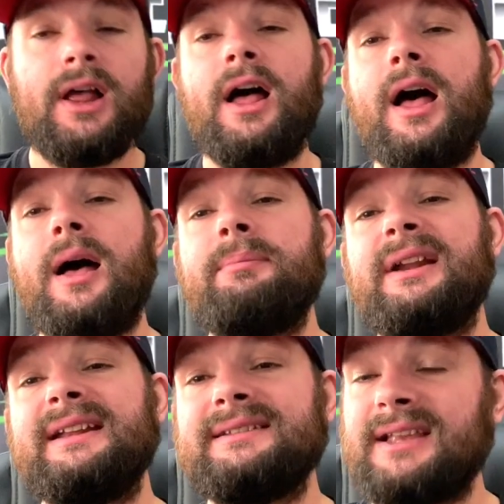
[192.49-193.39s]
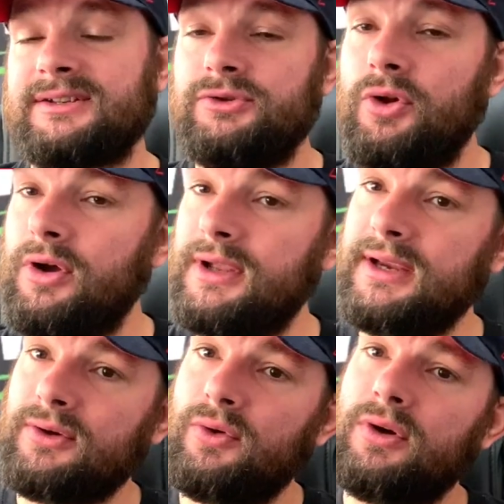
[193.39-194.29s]
but it does not
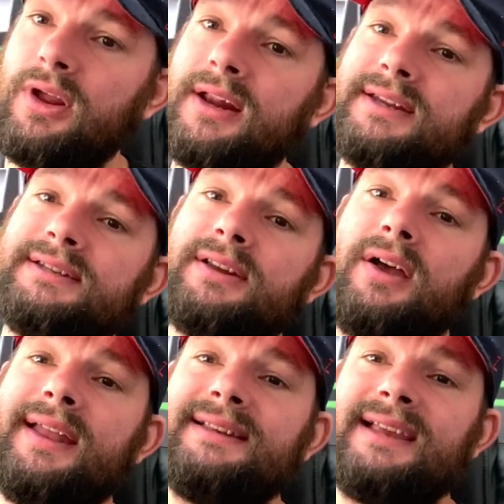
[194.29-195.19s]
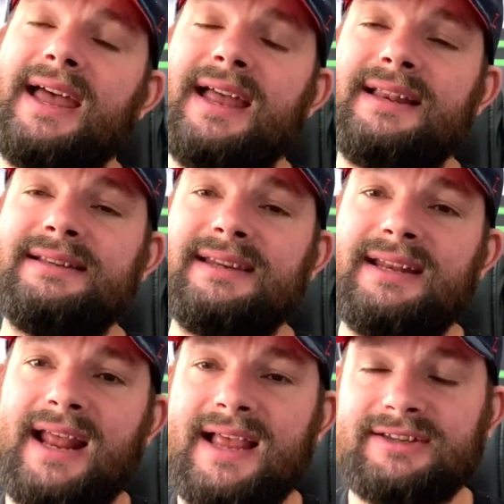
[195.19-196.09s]
ignore line of sight, and
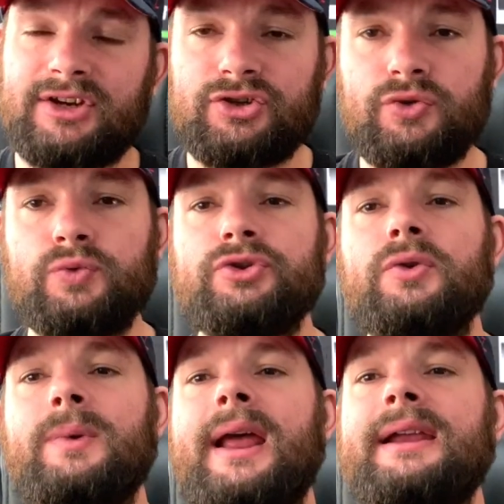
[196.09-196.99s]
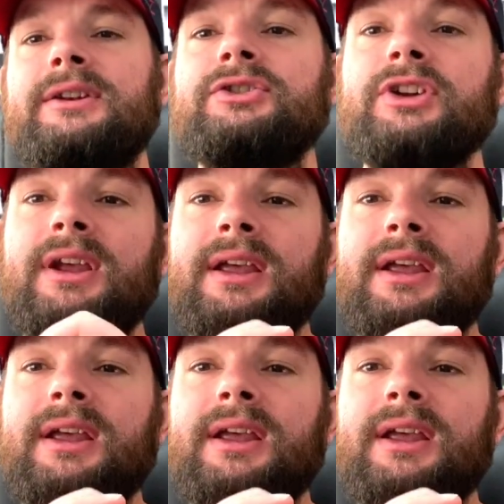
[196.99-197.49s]
it has a shorter range.